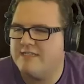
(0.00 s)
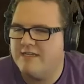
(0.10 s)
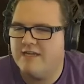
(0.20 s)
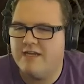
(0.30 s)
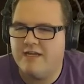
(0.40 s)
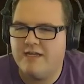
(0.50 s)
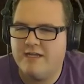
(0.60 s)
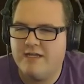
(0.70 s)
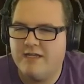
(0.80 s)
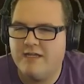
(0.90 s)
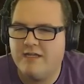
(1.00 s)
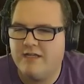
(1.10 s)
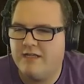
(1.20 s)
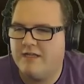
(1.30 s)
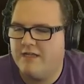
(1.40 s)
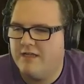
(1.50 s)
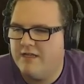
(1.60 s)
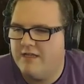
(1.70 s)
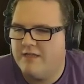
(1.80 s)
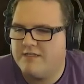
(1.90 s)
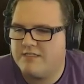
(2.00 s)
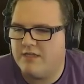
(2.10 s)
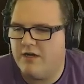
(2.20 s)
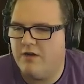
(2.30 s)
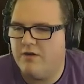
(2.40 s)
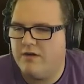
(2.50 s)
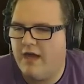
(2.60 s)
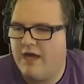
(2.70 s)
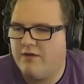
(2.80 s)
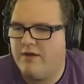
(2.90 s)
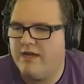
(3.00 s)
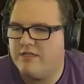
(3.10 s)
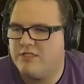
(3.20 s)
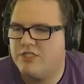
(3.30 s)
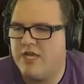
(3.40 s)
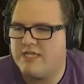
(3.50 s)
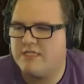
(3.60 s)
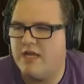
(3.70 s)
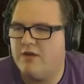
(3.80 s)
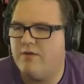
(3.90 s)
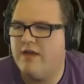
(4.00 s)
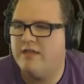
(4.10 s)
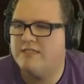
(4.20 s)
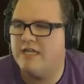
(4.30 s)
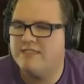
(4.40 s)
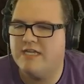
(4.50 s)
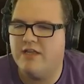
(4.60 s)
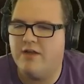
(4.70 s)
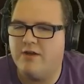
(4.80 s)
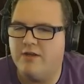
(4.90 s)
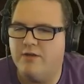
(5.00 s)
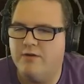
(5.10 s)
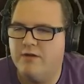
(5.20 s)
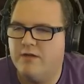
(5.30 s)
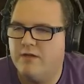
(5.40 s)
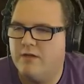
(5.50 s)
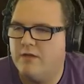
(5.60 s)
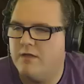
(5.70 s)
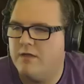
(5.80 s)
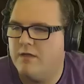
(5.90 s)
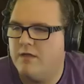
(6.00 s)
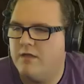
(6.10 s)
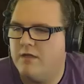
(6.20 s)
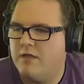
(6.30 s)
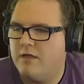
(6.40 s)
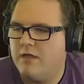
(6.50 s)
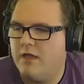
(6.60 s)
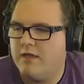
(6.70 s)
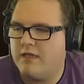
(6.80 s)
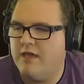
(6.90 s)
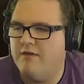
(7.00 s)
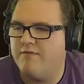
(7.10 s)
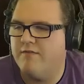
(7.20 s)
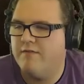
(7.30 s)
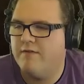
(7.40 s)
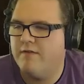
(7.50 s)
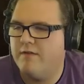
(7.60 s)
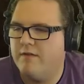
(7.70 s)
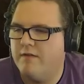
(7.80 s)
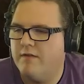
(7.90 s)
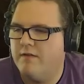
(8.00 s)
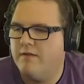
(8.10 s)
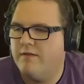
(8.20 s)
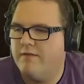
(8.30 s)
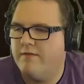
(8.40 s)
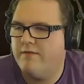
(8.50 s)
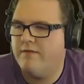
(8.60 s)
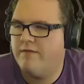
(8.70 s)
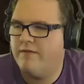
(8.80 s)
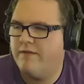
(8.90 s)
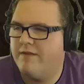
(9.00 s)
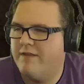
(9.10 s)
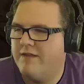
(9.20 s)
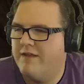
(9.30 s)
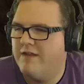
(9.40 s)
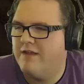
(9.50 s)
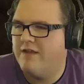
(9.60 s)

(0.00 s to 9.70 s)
I got this. Oh, so how do I chest? I don't know. I telltale heart you. Can you put it on my face? Give. Oh!